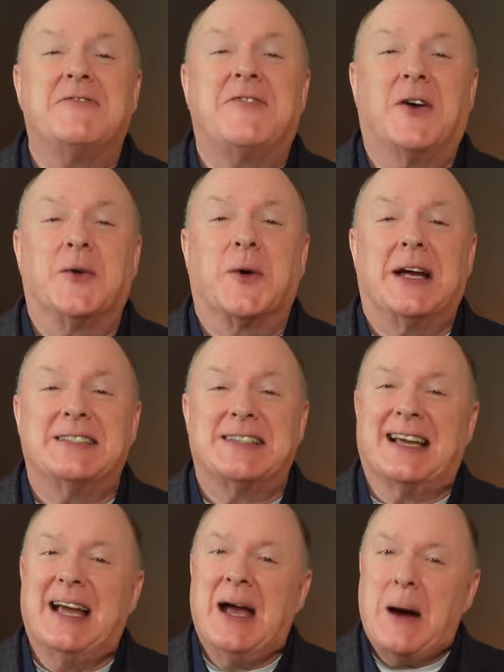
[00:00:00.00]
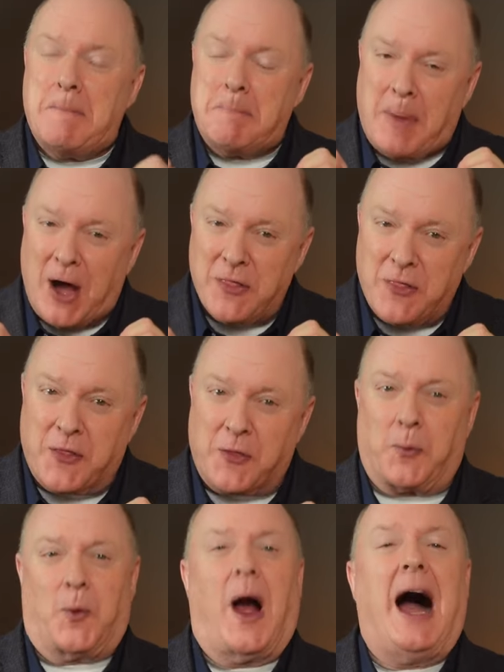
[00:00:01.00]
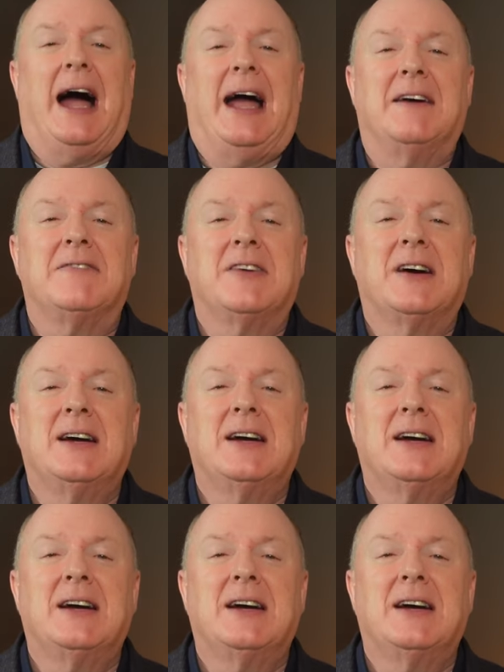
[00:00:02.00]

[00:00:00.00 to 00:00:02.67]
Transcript: fundraising, but thrive.